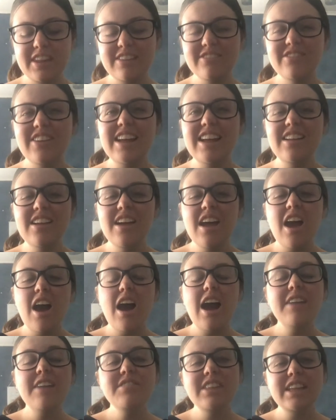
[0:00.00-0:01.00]
Well,
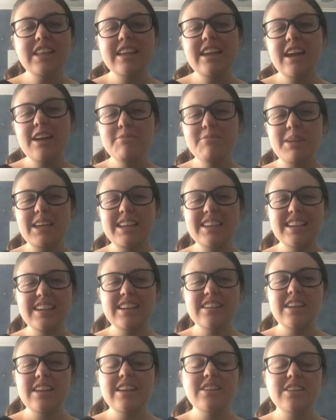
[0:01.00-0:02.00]
I'm Lily. I've been
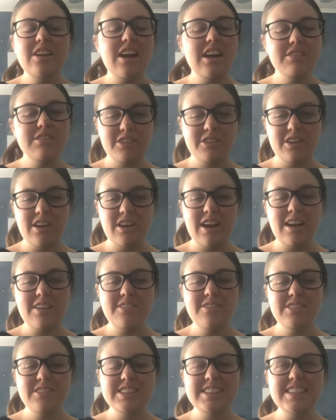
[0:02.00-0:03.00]
at Ignite
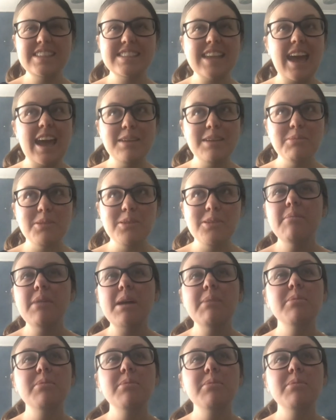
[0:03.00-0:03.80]
for since April.